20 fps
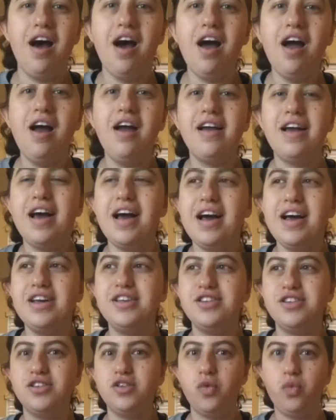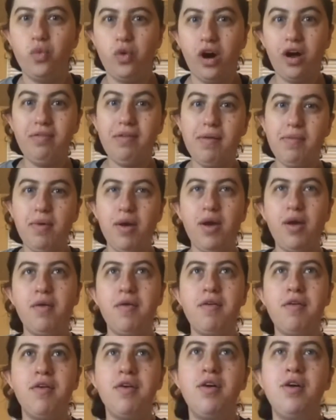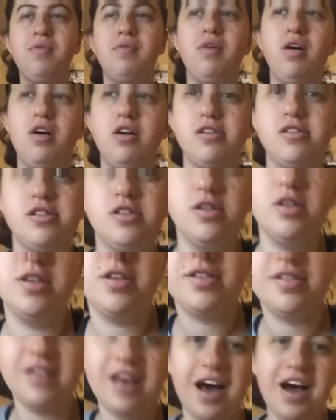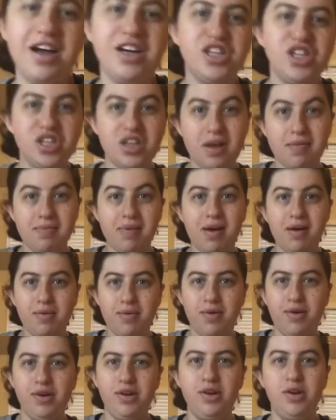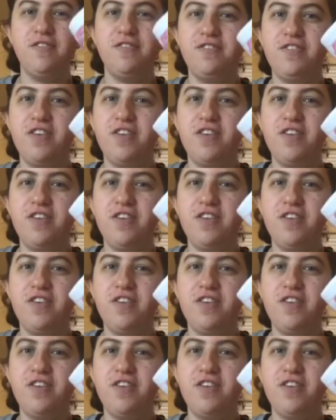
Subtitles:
All right, guys, so we're in my baby room, also slash my room.